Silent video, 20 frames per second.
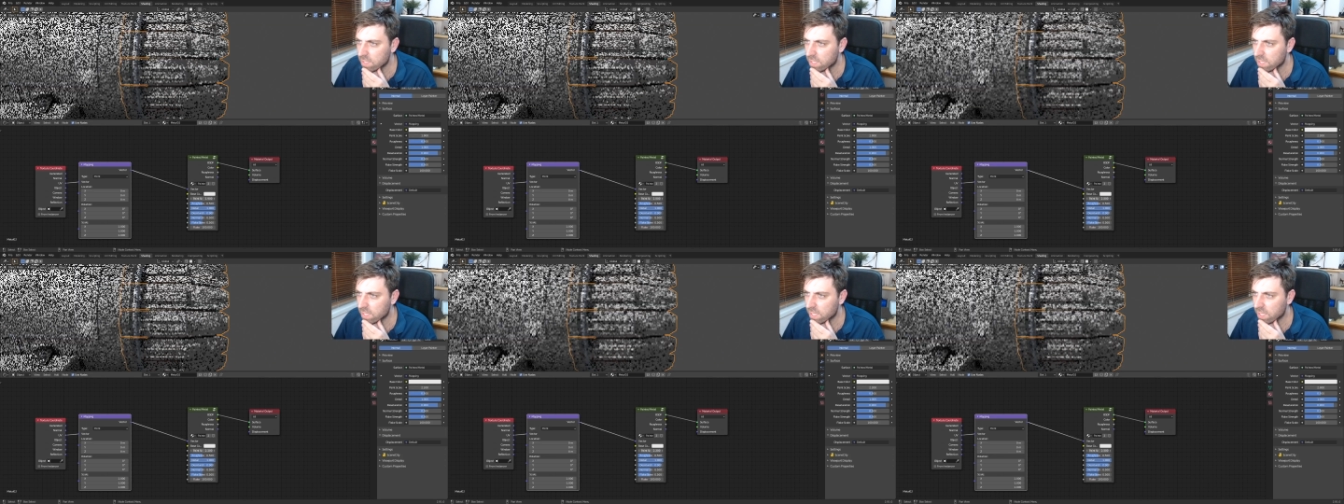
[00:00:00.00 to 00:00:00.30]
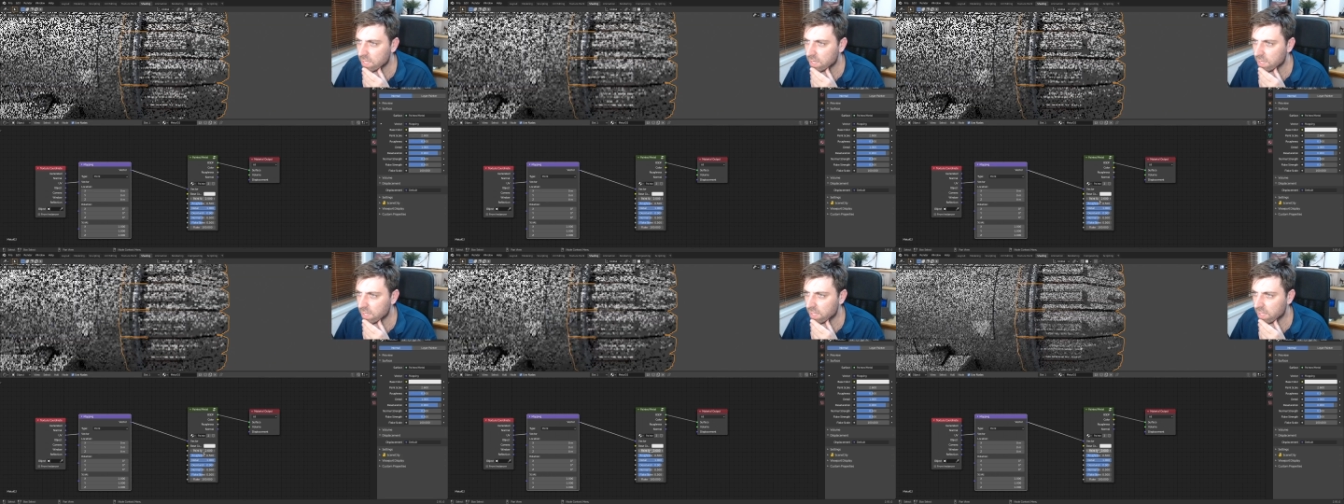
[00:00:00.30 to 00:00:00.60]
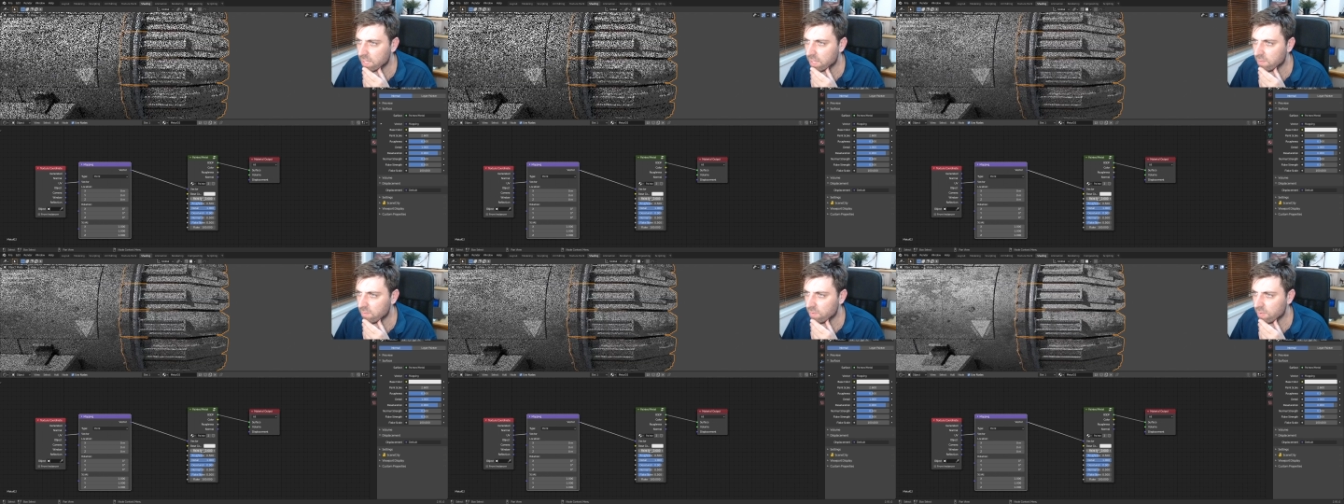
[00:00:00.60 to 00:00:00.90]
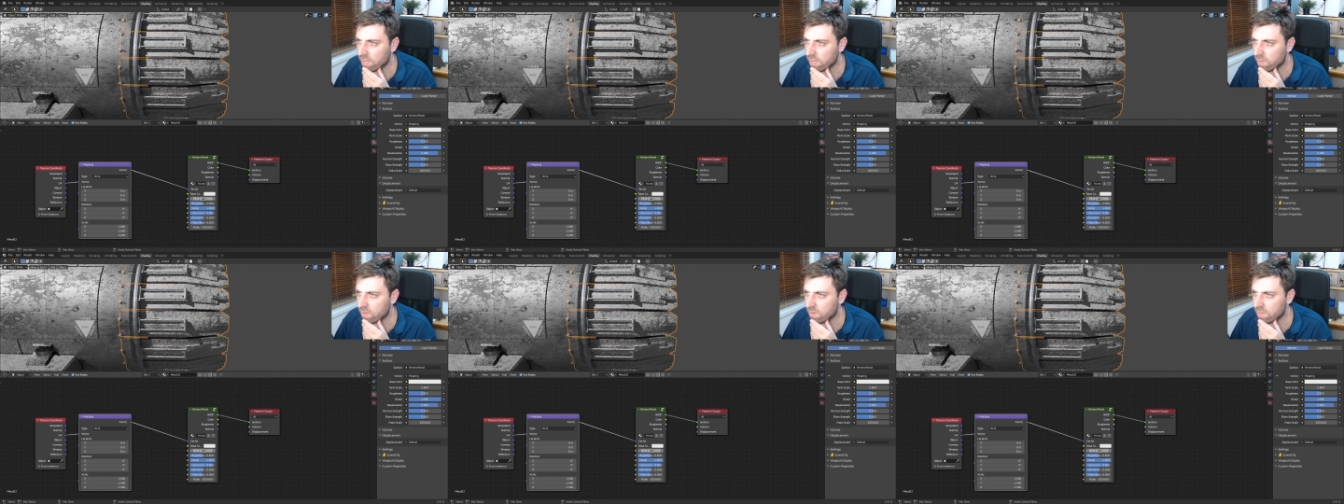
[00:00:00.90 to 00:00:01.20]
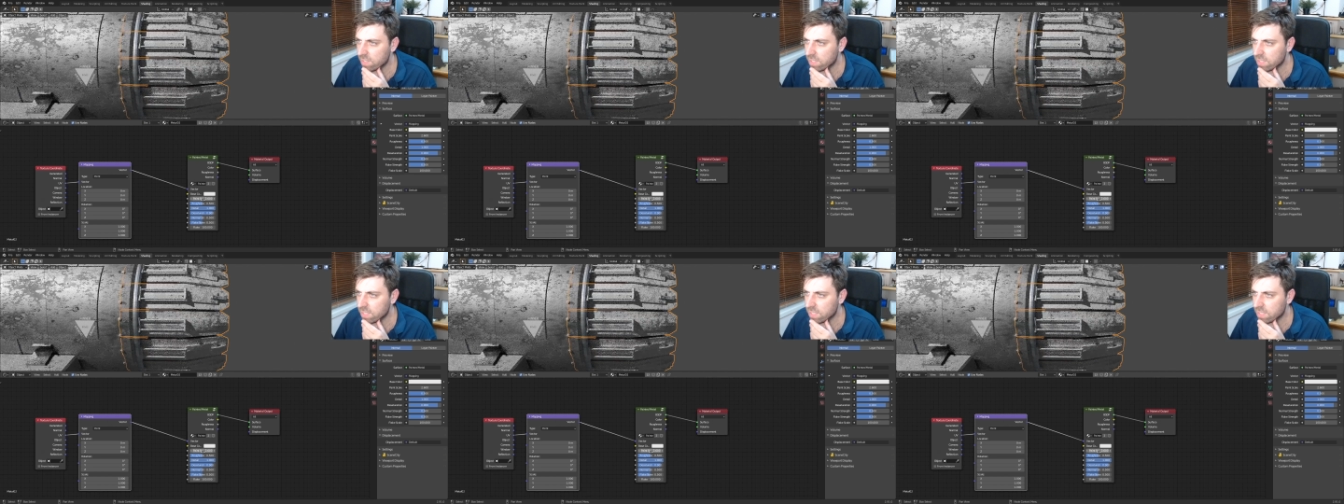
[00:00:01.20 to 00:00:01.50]
Can I, if I
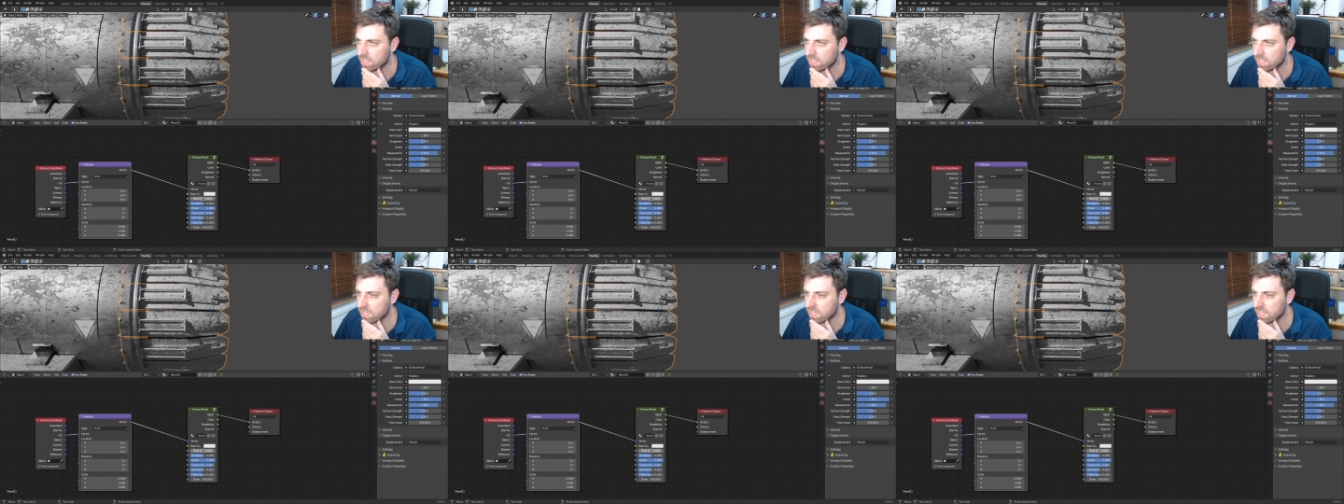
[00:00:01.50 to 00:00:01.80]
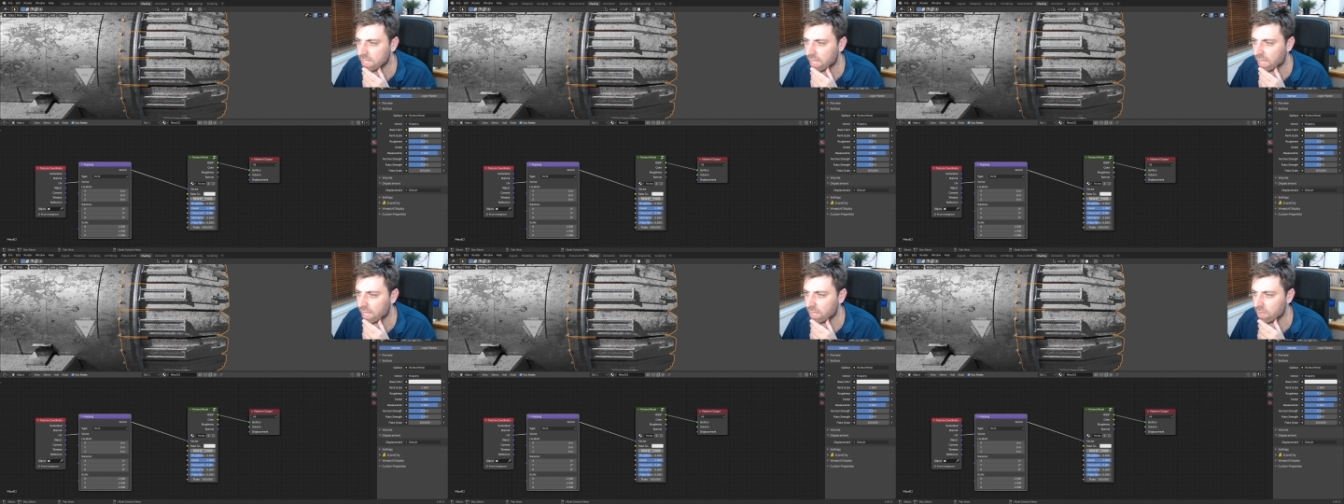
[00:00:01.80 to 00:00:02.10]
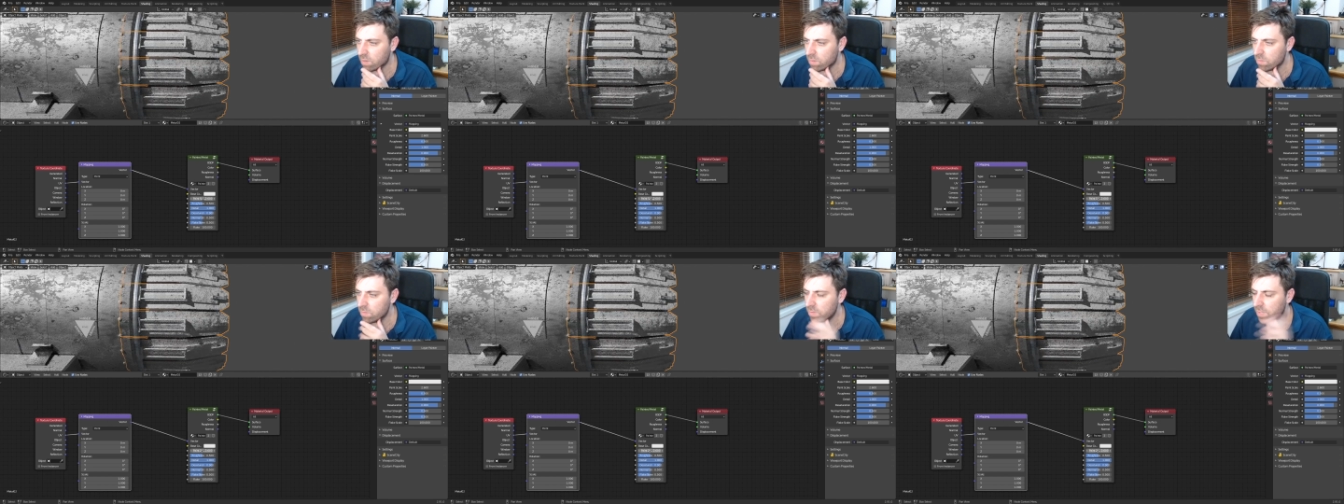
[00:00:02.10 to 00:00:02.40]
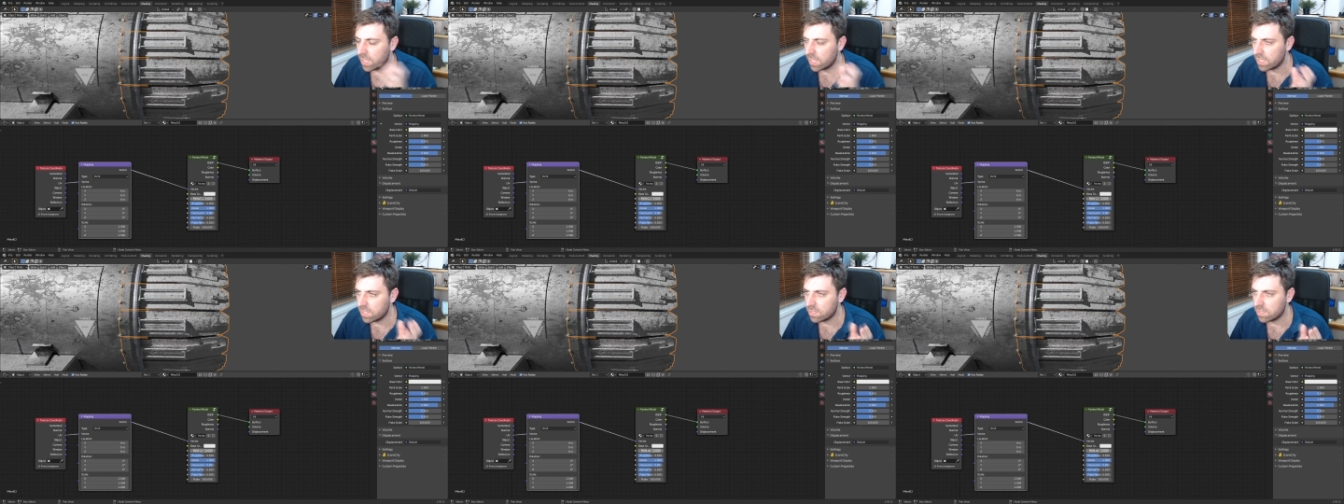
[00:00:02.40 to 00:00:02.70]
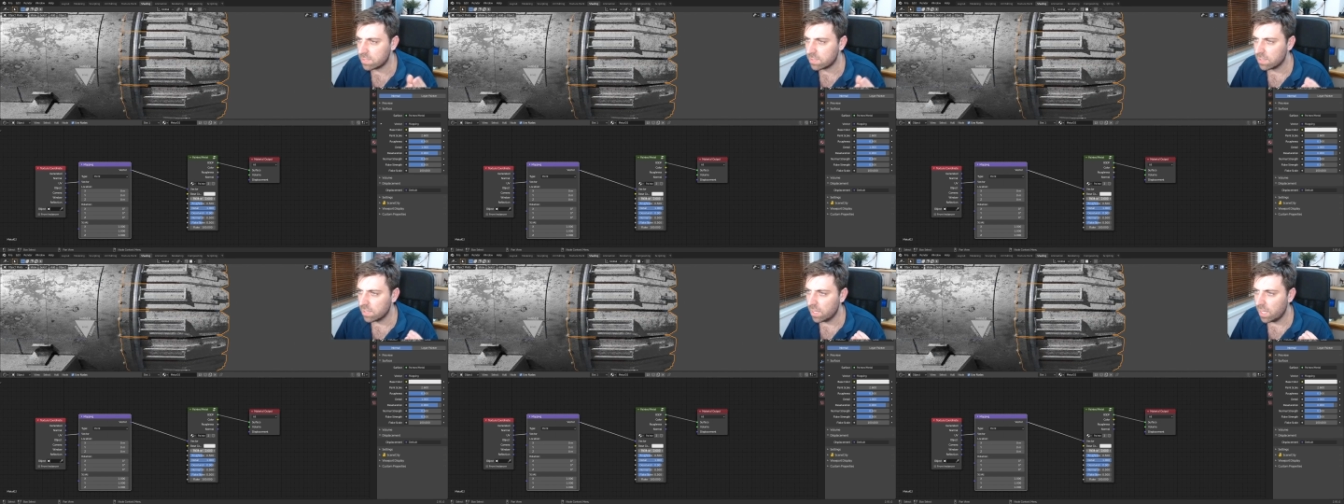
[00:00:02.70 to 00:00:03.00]
increase the scale,
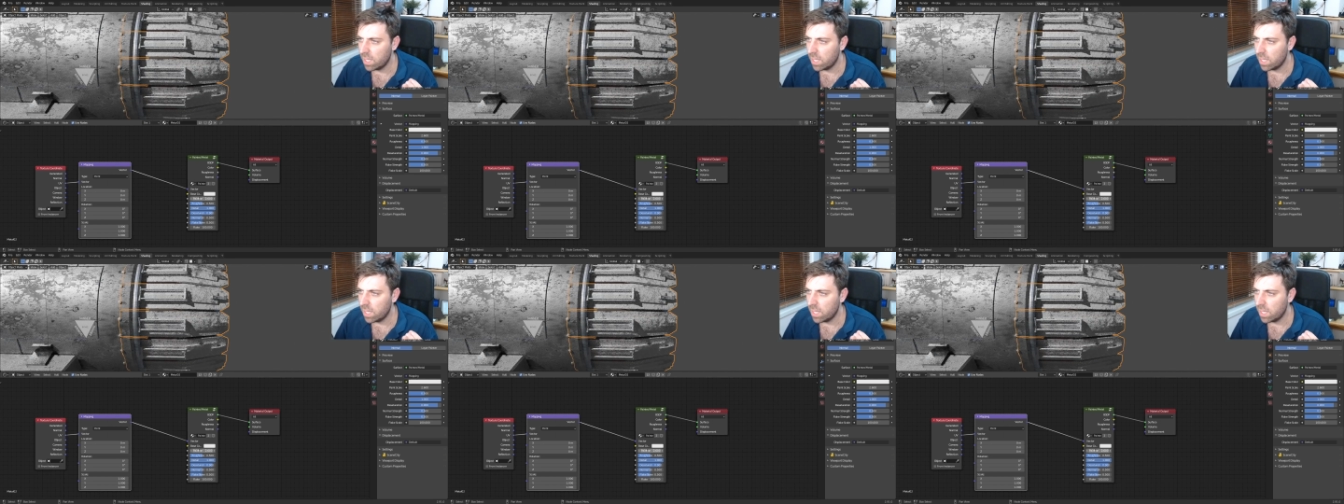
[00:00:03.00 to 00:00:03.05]
it's,